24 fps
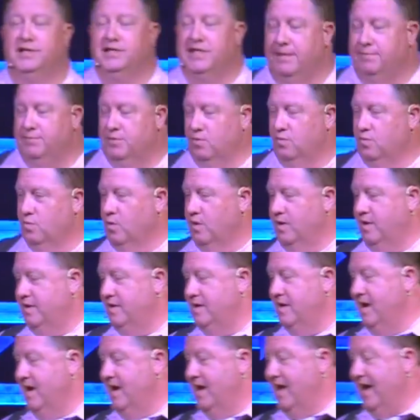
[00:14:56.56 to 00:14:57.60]
chapter 1.
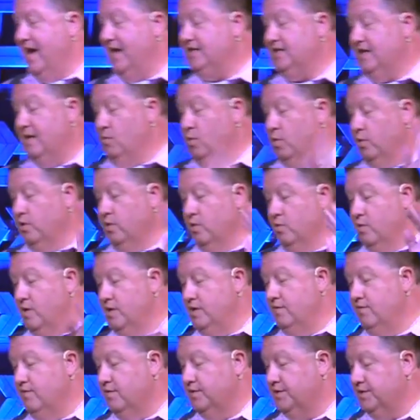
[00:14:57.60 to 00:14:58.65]
Actually, I'm only going to read
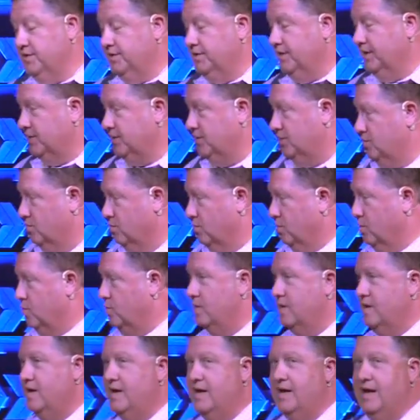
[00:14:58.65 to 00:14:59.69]
you verses 6 through
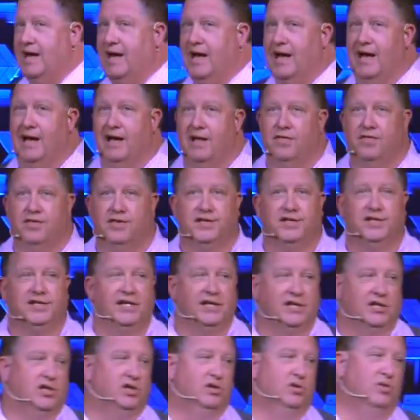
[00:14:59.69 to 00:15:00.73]

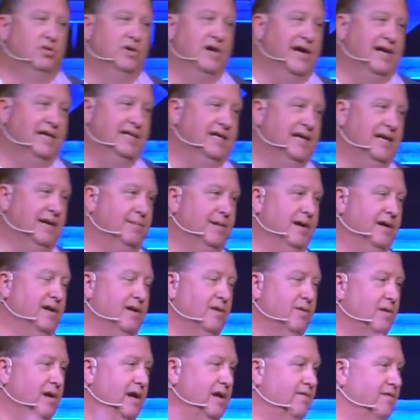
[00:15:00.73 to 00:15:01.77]
19. I'm not going
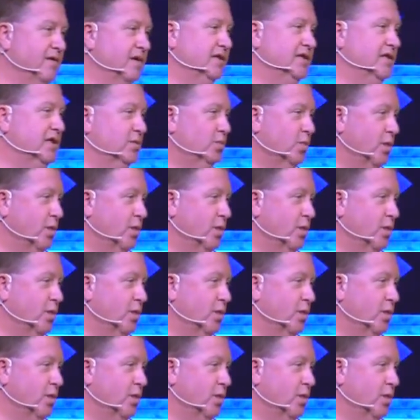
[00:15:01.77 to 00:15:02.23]
to read verses